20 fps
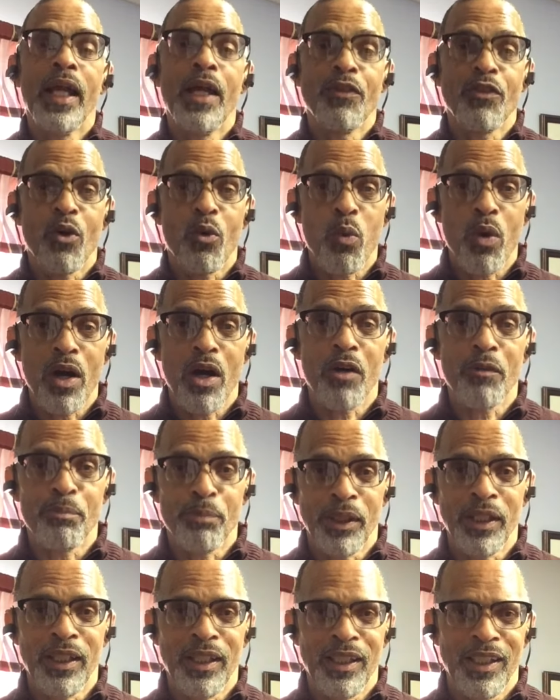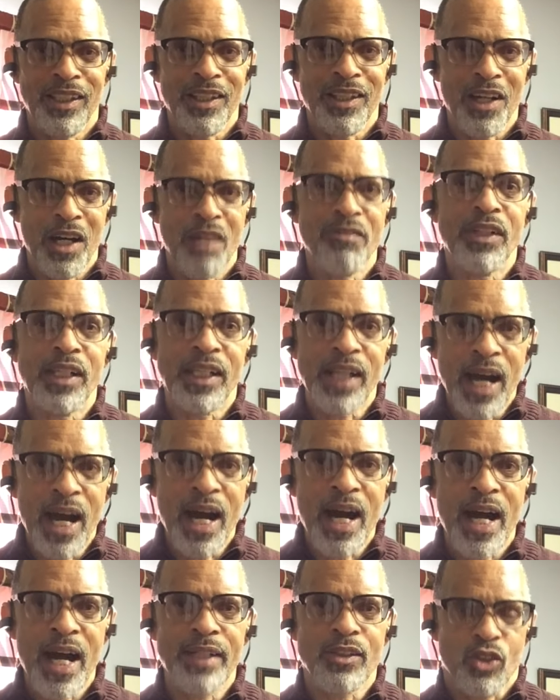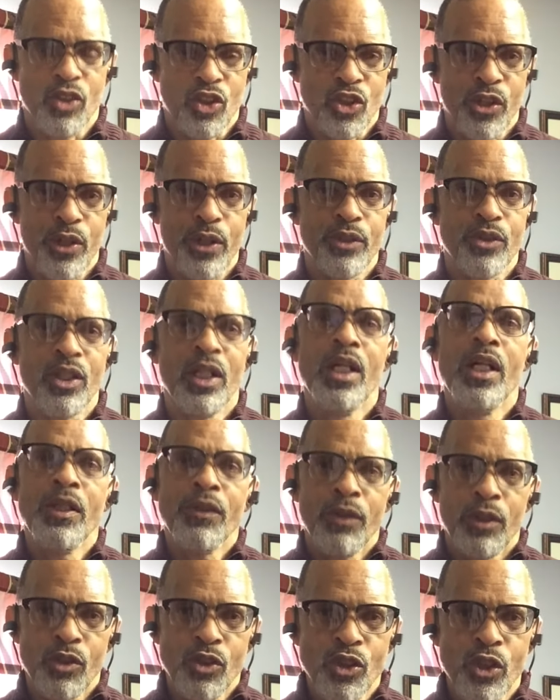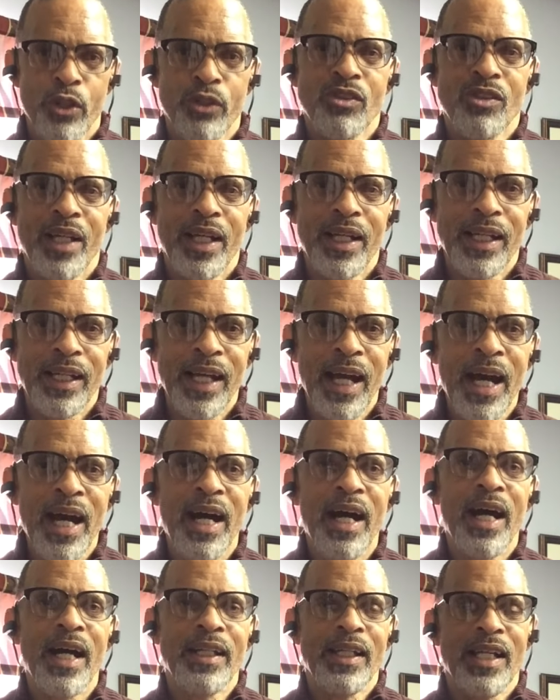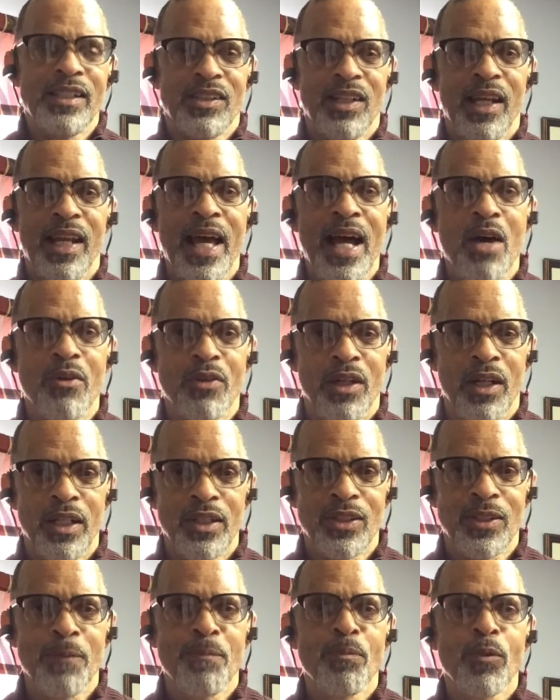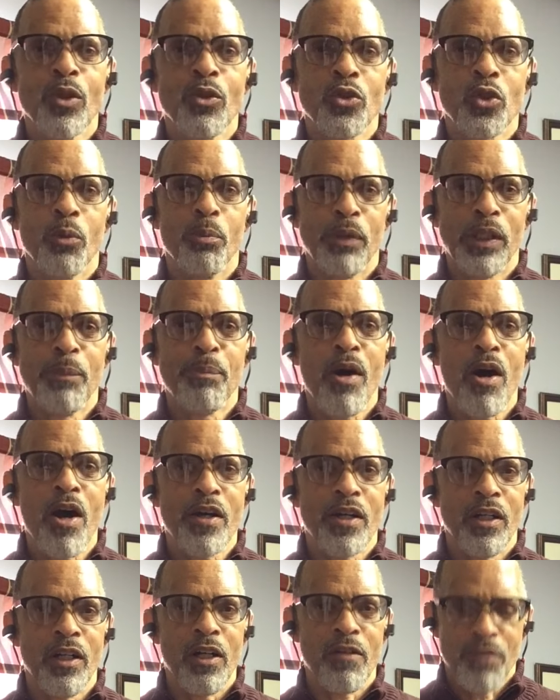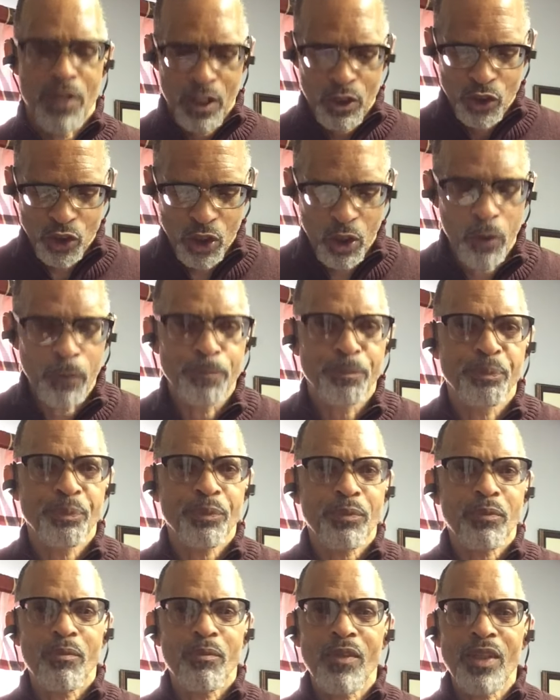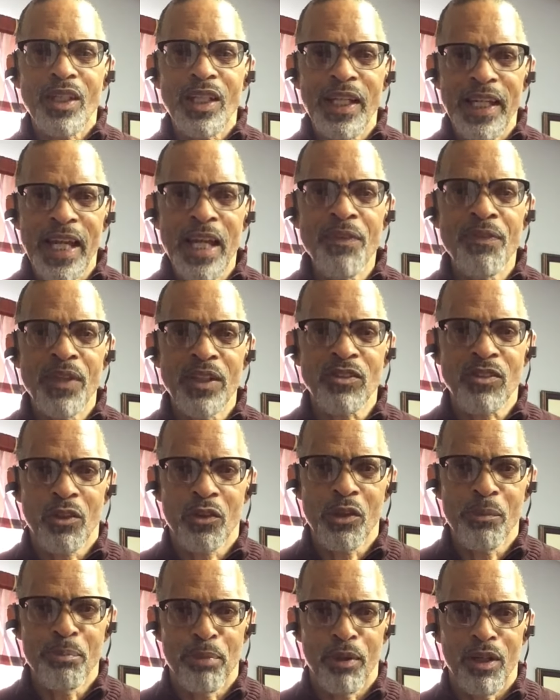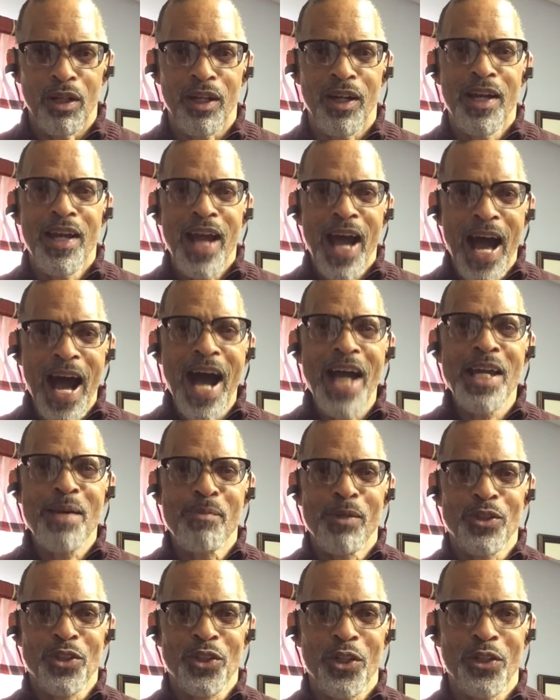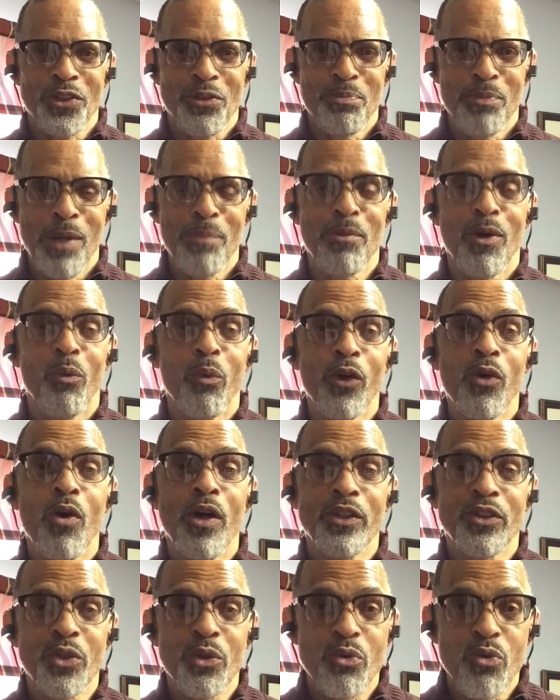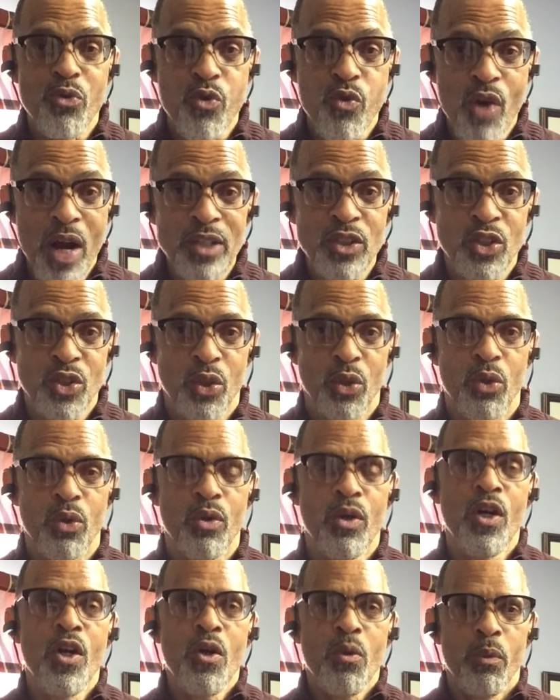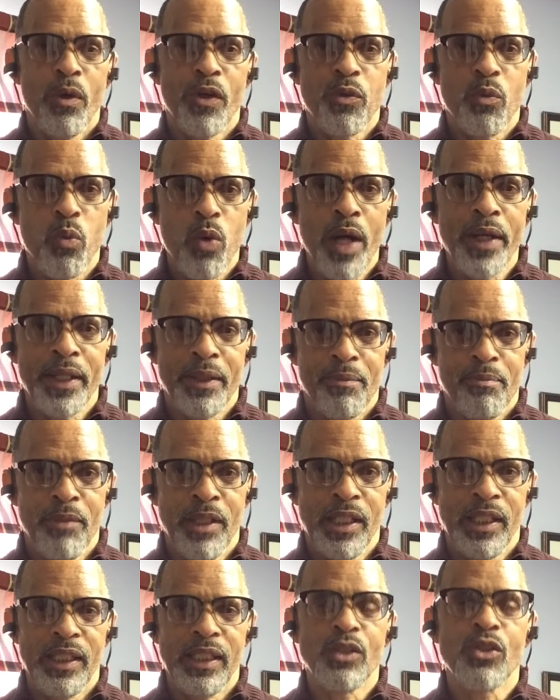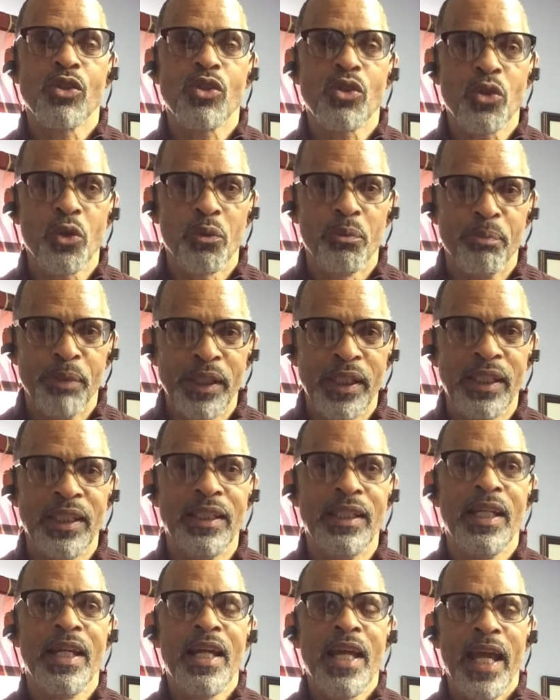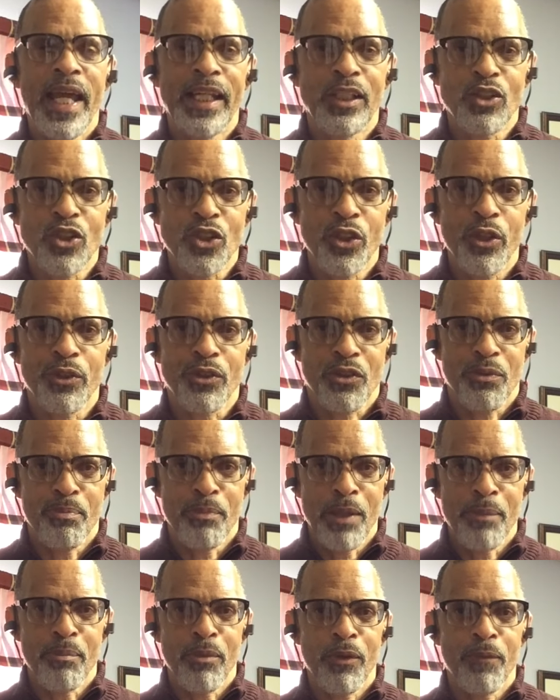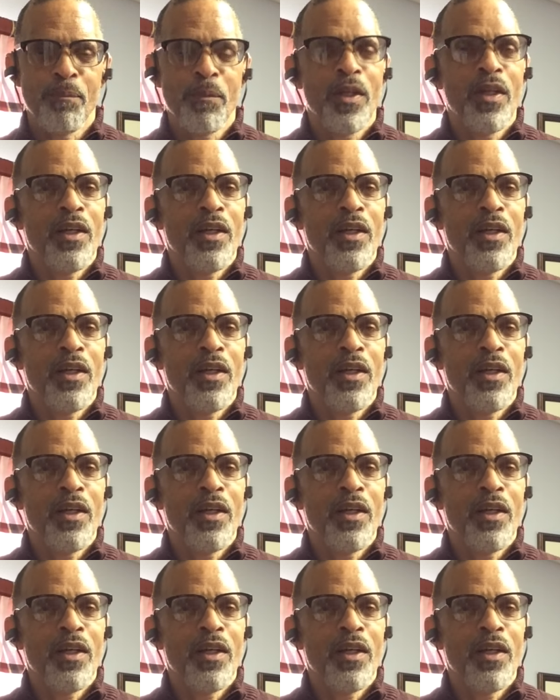in the well-being of God's church, the church that God has allowed us to be part of. So in this little book, I Am a Church Member, we're going to wrestle with what it means to be a church member.